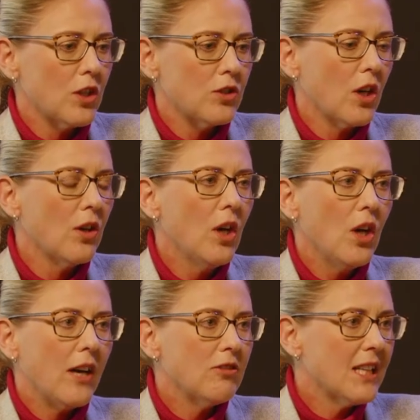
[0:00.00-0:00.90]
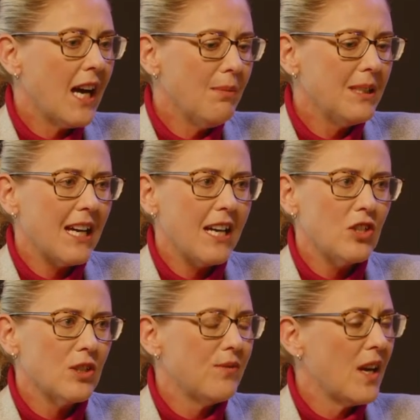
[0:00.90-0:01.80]
So retirement
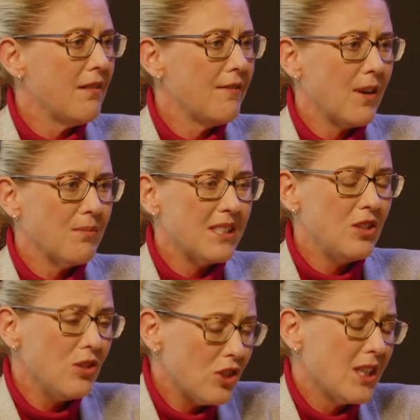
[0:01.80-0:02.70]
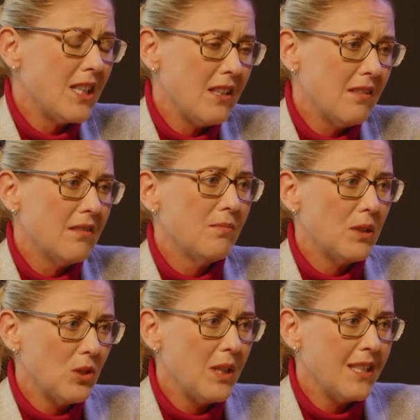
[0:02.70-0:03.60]
ages vary from usually
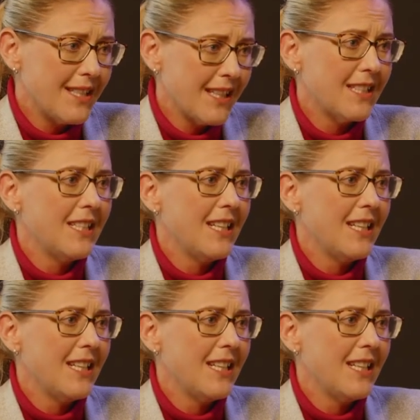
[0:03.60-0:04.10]
between 60